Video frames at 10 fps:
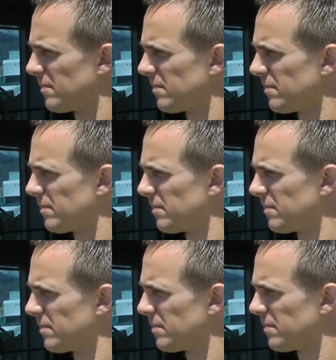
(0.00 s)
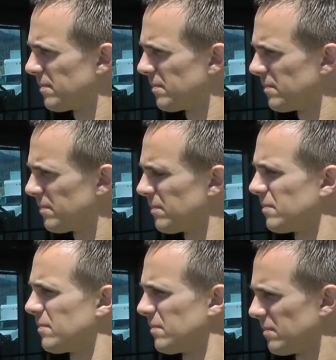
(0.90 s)

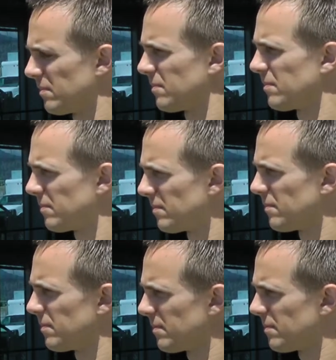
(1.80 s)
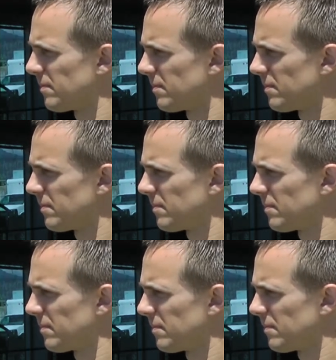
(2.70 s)

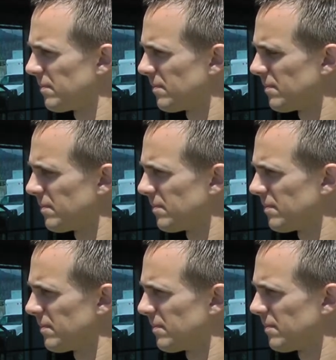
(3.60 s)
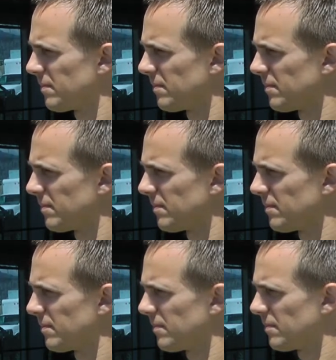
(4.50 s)

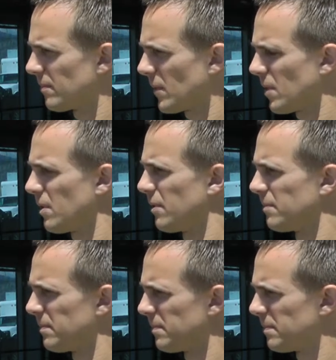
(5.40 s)
This person isn't speaking.